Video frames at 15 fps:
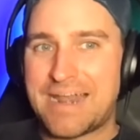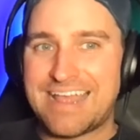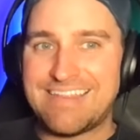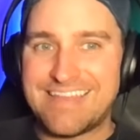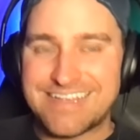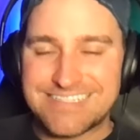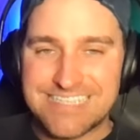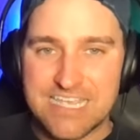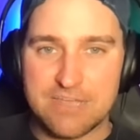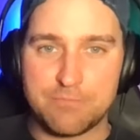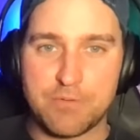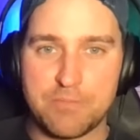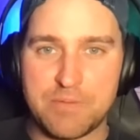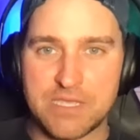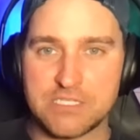but I like
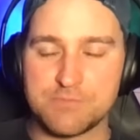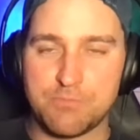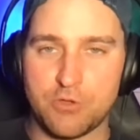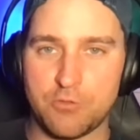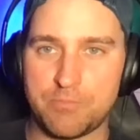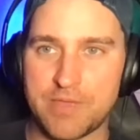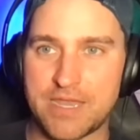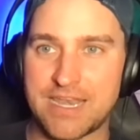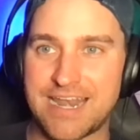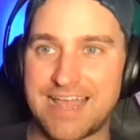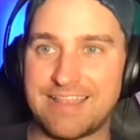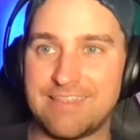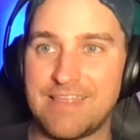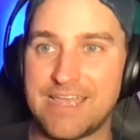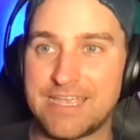Tampa Bay's bullpen,
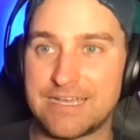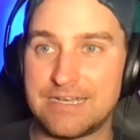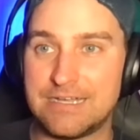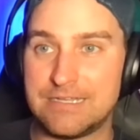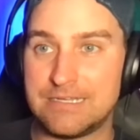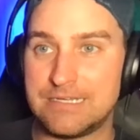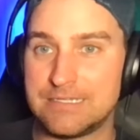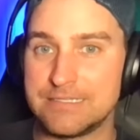and I like a,